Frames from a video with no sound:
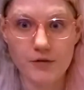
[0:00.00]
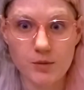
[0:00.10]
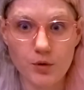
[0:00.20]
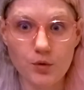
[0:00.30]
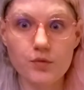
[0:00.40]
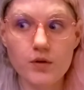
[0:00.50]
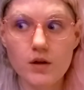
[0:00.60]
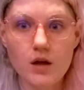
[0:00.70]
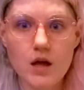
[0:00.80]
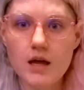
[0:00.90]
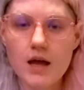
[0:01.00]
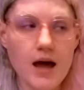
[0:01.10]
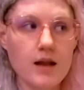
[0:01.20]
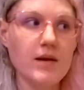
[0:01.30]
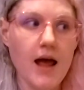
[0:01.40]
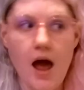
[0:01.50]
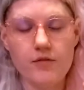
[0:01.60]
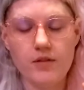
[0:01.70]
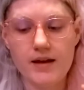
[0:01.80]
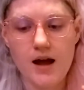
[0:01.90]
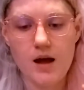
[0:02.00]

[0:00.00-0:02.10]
to move, and I mean I have to I